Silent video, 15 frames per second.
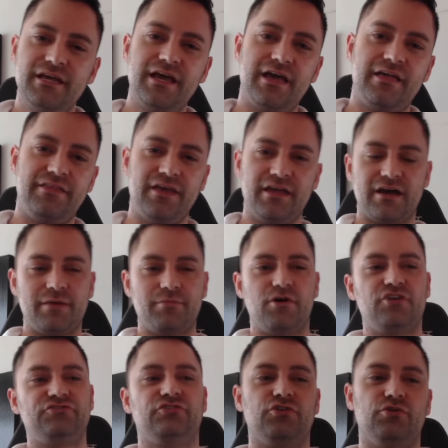Then I'm
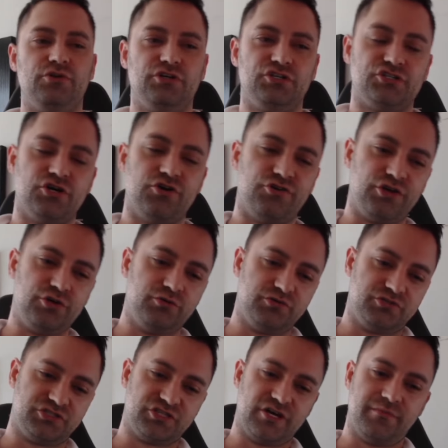also going to show you
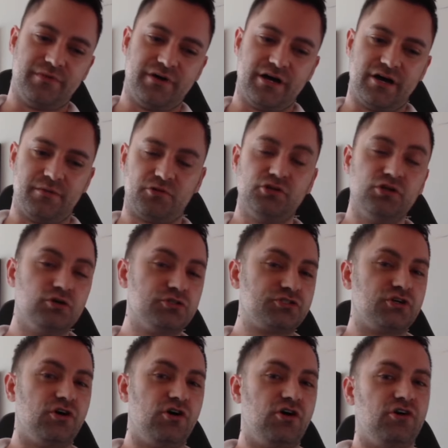some um, close
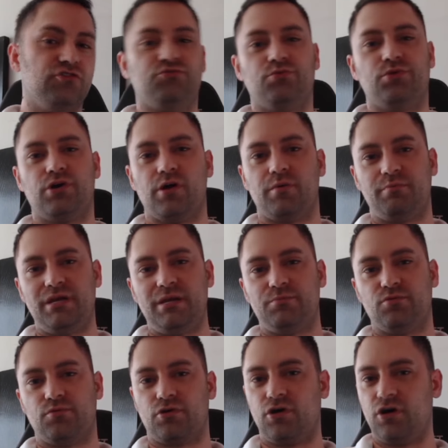calls where
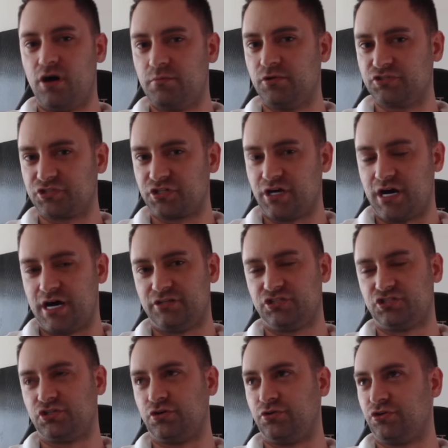people were almost caught,
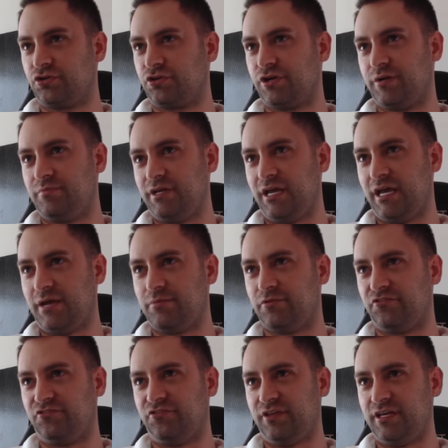so you're going to be able to
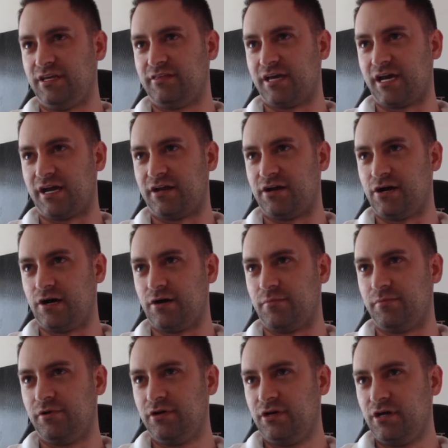see that, um,